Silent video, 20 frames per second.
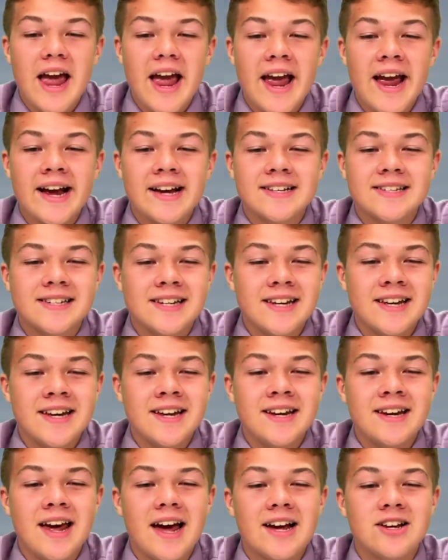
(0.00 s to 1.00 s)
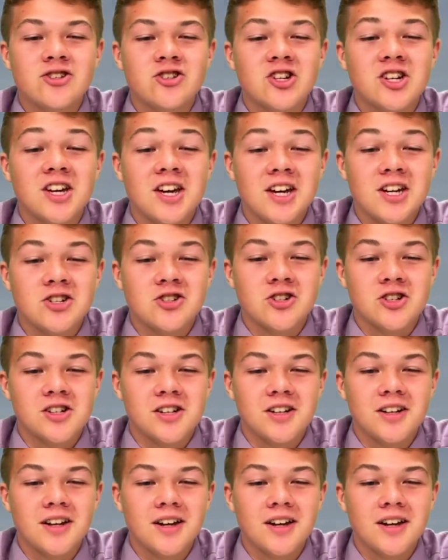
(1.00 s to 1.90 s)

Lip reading: and teen education.